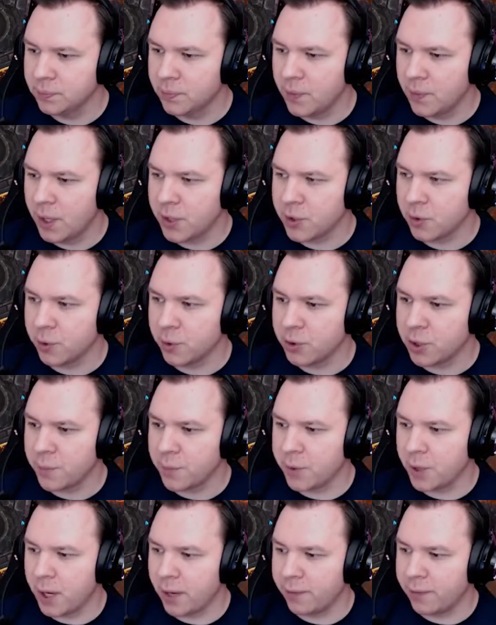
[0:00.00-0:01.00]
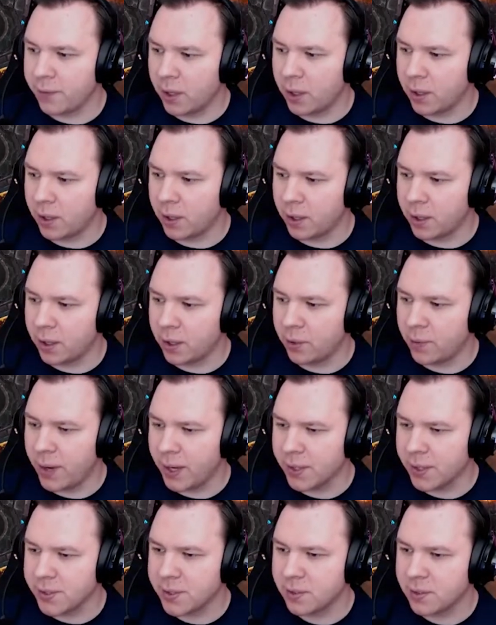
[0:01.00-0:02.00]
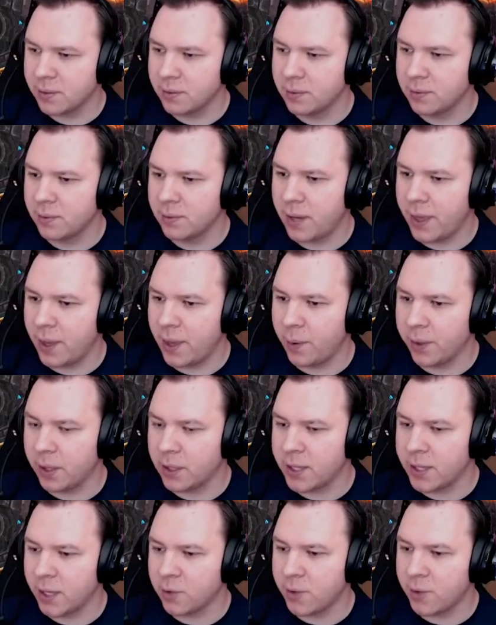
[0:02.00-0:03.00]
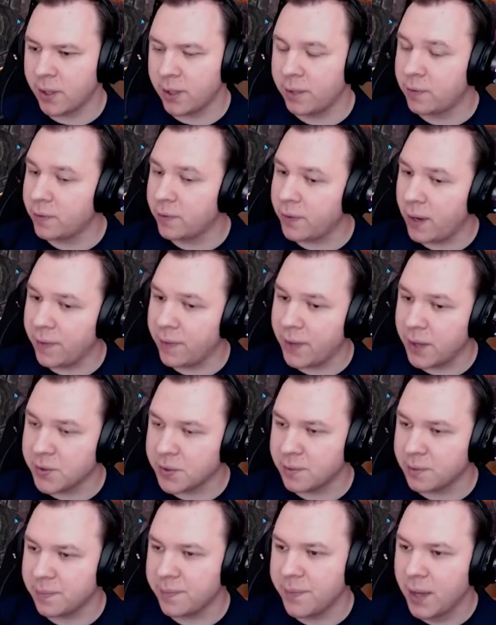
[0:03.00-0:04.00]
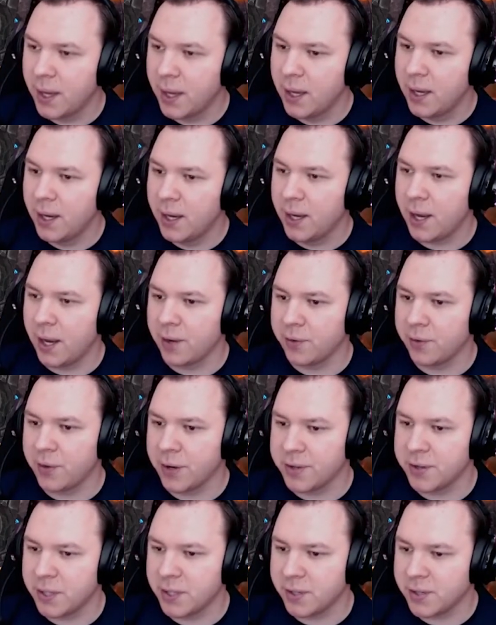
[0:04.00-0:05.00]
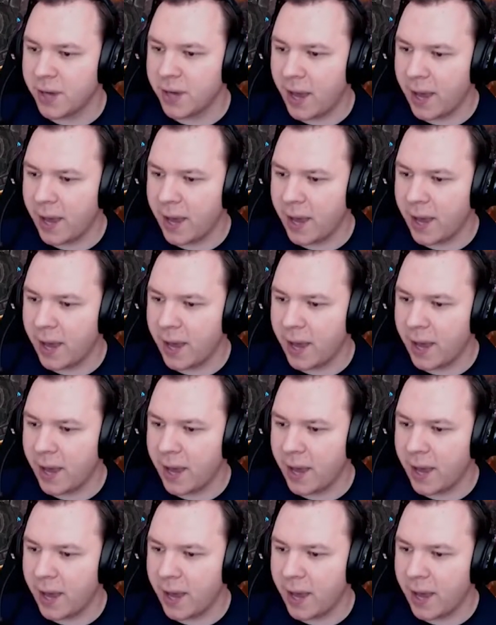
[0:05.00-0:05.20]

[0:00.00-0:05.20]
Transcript: We'll tribute off our Rex, and then we can attack directly for 5,000. As long as he doesn't have